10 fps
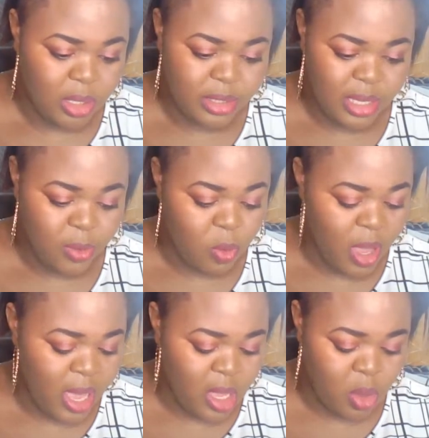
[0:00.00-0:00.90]
Now,
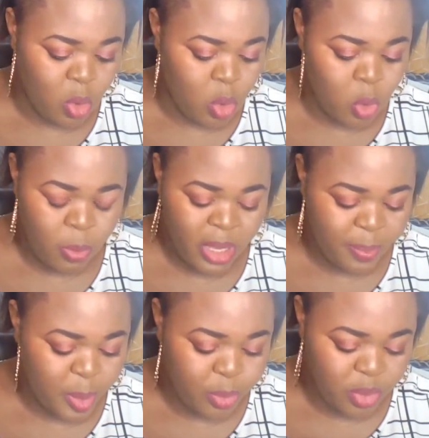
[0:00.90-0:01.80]
wow, my
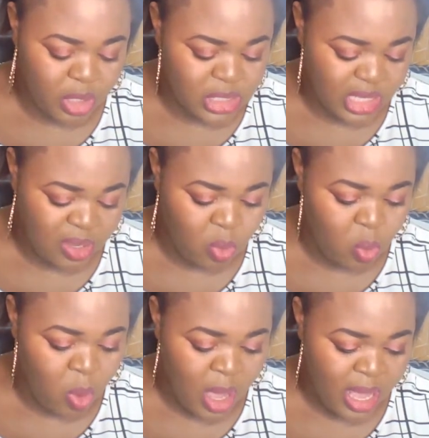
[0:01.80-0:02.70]
people, is a
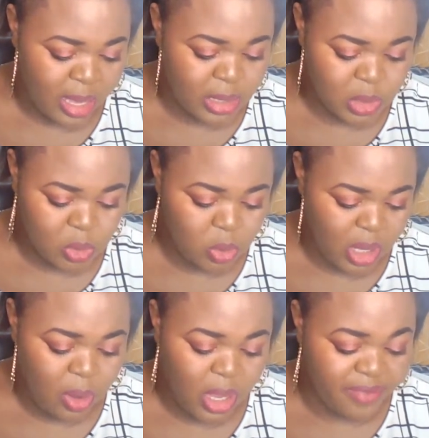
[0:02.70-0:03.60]
wow. So
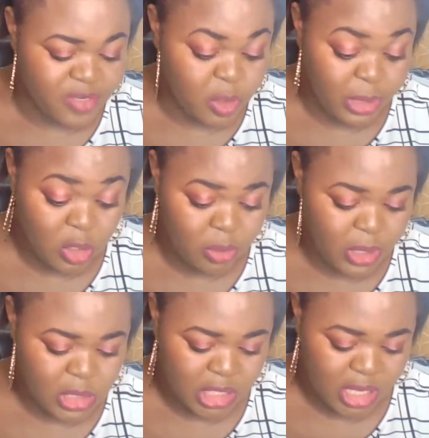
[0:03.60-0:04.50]
I have so many
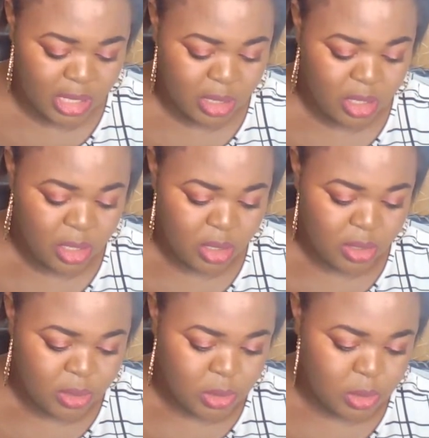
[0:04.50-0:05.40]
comments here.
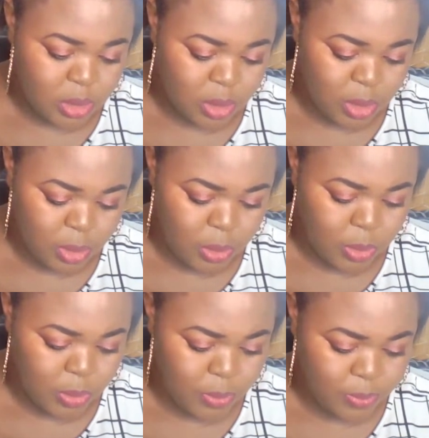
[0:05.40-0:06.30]
So